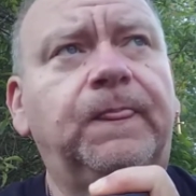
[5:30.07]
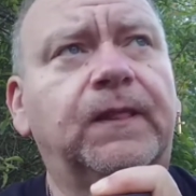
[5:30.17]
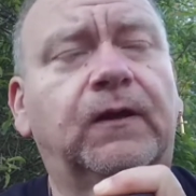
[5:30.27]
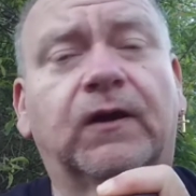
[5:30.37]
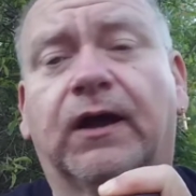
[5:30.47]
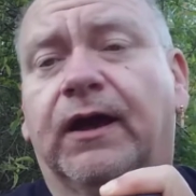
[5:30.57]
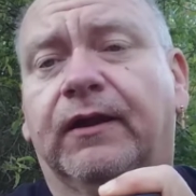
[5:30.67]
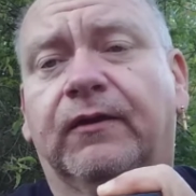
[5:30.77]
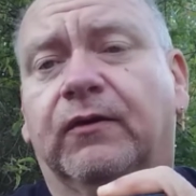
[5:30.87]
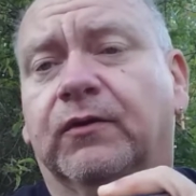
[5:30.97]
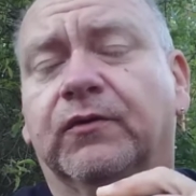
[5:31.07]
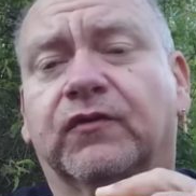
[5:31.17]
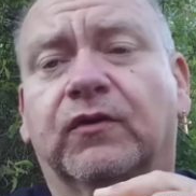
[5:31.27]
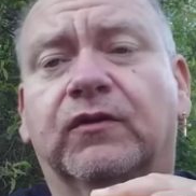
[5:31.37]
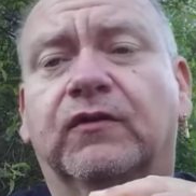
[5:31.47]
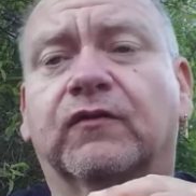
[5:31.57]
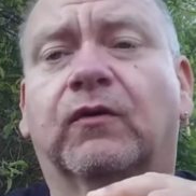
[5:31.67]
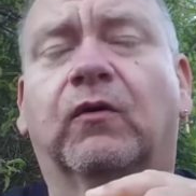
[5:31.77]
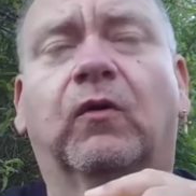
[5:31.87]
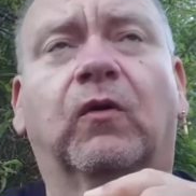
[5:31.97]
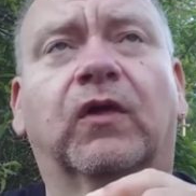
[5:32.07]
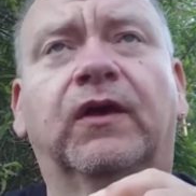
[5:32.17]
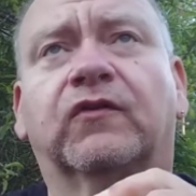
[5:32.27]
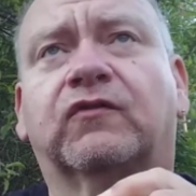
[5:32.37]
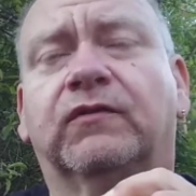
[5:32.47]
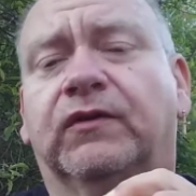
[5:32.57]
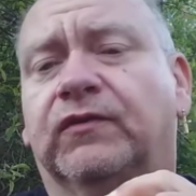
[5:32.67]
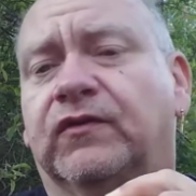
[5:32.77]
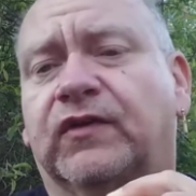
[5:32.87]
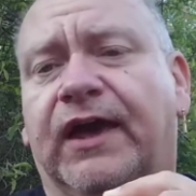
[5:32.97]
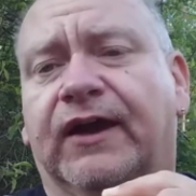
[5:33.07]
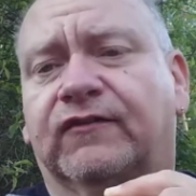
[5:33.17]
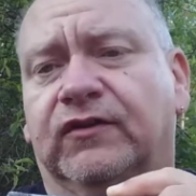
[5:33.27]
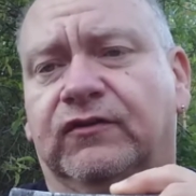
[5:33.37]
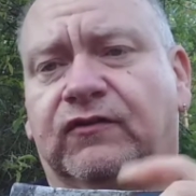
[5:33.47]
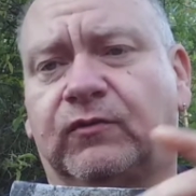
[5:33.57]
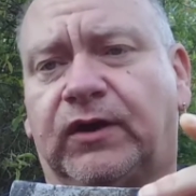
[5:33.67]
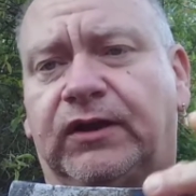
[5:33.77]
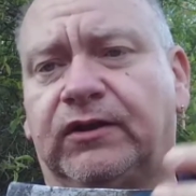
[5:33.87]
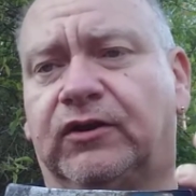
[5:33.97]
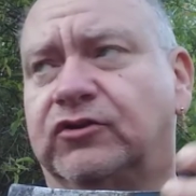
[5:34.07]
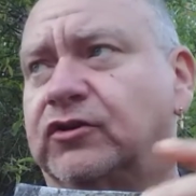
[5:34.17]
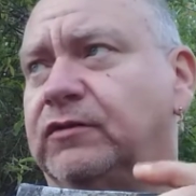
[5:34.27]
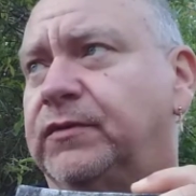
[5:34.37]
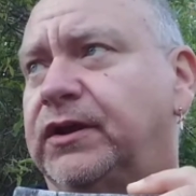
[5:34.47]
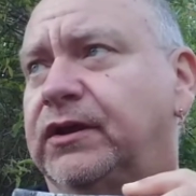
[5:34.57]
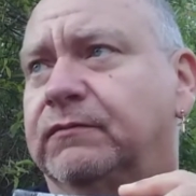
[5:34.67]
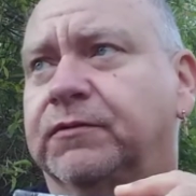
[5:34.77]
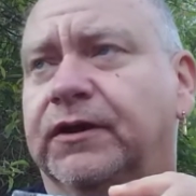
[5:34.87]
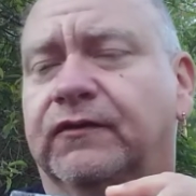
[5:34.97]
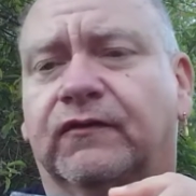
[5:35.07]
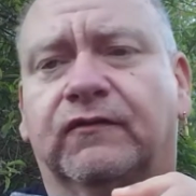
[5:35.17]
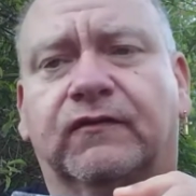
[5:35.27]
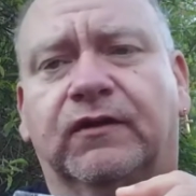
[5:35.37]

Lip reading: oh God, you know, there's a whole history of this axe in Sweden and Germany and places.